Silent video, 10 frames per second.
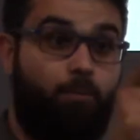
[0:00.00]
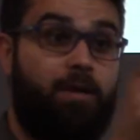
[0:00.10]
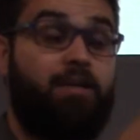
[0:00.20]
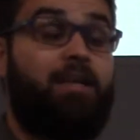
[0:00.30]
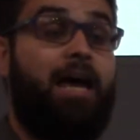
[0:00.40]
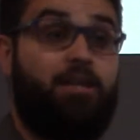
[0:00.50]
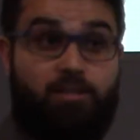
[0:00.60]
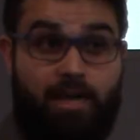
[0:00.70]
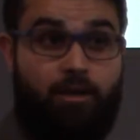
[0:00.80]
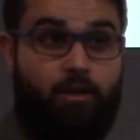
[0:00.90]
because it has
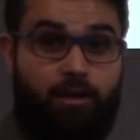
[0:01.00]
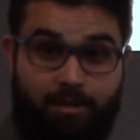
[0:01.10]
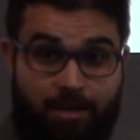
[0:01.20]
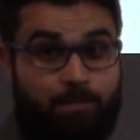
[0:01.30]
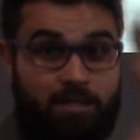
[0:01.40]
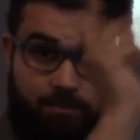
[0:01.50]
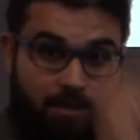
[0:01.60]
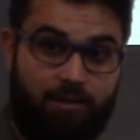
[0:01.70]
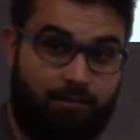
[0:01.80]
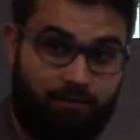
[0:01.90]
that on it, then it must
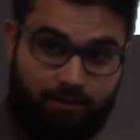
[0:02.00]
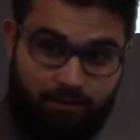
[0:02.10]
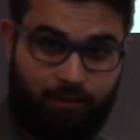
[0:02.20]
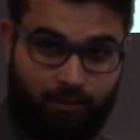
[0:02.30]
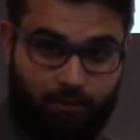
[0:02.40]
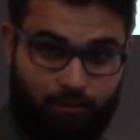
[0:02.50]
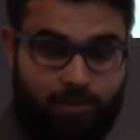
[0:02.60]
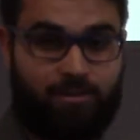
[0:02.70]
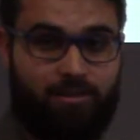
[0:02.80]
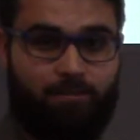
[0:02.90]
mean,
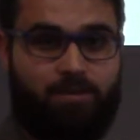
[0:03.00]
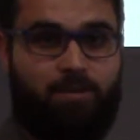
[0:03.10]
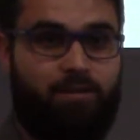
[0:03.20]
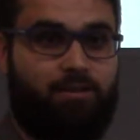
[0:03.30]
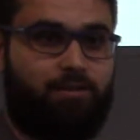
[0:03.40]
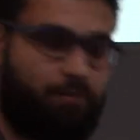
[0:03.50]
this. It must mean this.